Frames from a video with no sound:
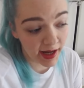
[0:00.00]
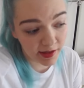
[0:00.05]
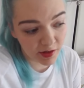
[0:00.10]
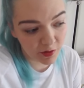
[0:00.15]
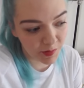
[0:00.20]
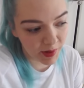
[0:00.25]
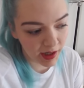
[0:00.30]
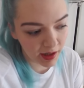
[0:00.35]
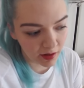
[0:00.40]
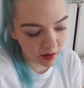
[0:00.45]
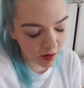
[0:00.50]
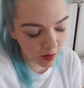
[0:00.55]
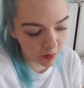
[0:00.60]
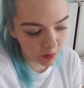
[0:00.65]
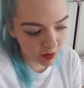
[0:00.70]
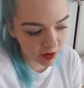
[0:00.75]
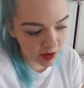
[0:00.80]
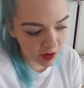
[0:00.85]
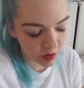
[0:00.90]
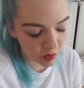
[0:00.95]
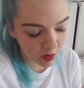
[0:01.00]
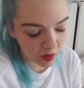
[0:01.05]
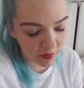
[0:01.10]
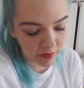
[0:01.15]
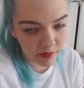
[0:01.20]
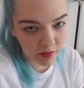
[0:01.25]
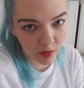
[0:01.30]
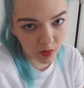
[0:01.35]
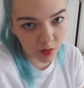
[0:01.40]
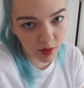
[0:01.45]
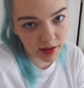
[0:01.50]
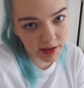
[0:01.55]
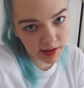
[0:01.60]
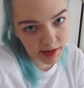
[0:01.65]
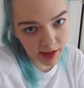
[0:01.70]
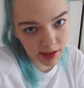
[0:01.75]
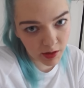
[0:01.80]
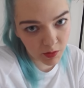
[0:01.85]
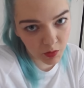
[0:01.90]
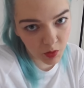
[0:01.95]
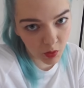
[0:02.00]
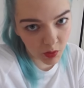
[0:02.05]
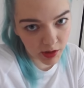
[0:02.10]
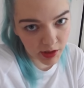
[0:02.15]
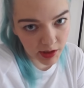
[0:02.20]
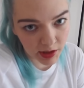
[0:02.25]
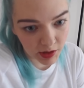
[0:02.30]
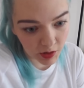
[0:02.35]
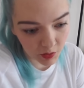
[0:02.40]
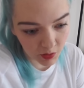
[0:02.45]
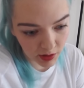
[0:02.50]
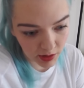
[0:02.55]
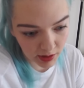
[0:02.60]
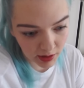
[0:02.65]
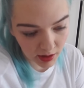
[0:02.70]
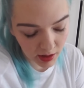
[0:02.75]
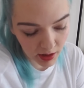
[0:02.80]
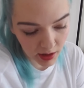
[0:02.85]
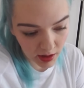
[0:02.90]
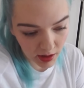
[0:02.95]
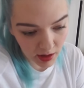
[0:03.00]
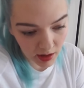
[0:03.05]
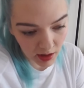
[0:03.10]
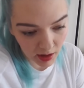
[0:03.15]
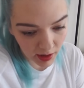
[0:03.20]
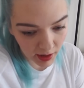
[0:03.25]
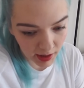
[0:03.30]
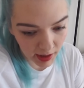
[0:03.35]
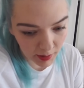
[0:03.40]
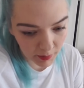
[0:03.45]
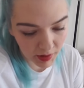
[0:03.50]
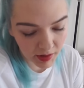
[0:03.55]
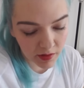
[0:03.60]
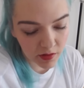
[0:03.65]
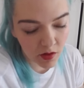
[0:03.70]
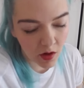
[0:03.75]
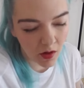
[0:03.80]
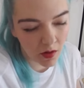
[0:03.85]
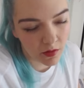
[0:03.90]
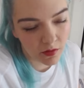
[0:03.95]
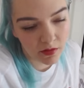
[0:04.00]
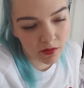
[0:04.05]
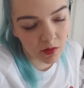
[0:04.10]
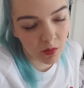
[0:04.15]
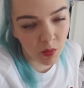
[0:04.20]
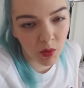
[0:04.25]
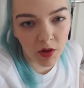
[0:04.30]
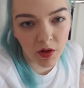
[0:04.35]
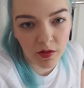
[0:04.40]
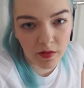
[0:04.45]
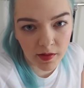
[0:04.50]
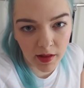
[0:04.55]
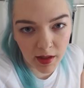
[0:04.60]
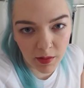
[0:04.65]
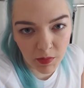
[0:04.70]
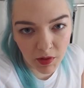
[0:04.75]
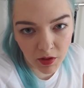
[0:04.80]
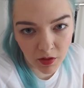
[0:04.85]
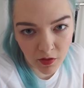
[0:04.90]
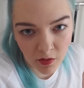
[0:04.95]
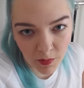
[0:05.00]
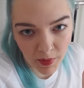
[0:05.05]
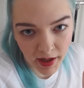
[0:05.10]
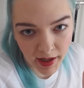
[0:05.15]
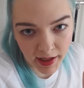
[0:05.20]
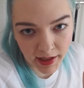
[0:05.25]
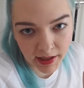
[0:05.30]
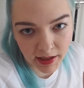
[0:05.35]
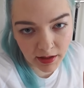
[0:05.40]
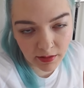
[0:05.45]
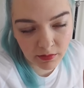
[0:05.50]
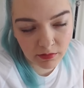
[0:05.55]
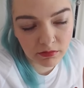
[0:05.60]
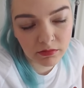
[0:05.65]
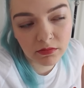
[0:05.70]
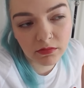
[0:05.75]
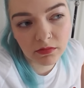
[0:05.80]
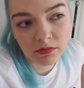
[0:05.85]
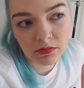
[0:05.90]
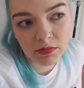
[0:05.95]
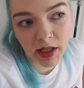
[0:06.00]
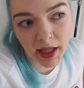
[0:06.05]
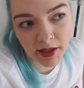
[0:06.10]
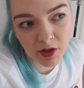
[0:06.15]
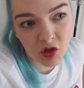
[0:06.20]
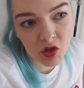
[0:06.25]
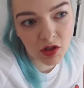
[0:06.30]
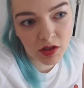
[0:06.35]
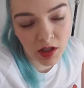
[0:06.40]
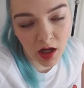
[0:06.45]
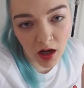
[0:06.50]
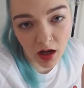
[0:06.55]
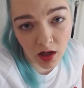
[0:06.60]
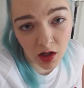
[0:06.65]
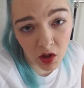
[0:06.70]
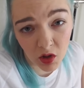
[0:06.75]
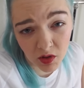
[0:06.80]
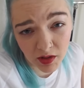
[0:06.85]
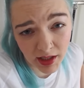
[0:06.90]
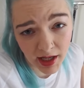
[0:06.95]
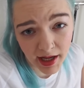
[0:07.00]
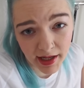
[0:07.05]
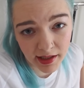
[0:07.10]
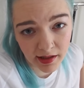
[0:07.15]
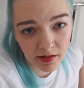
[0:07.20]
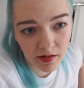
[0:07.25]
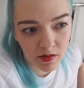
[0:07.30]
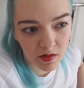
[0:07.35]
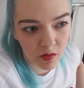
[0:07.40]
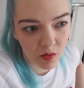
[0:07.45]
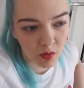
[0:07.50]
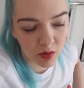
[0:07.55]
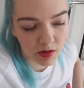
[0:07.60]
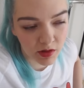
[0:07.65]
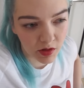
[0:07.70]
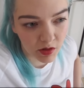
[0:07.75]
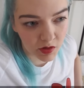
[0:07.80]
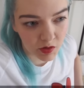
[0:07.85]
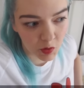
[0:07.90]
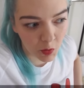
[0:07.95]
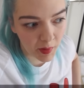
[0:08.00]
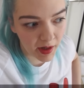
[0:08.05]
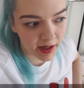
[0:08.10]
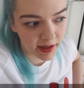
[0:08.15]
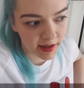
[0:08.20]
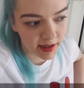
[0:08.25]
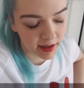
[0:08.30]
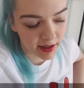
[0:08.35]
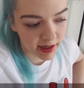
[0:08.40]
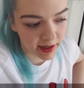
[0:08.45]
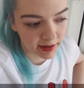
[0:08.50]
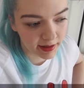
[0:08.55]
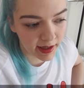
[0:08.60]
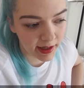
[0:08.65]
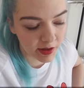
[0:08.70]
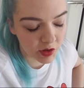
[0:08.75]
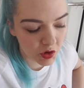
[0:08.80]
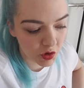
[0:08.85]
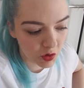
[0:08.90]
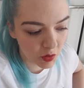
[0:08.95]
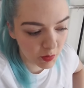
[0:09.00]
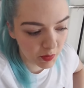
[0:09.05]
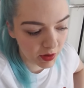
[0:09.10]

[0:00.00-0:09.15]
and my alarm didn't go off, so I didn't end up going into uni. It's not the worst thing because my lectures are online, so it's not so bad, I can catch up.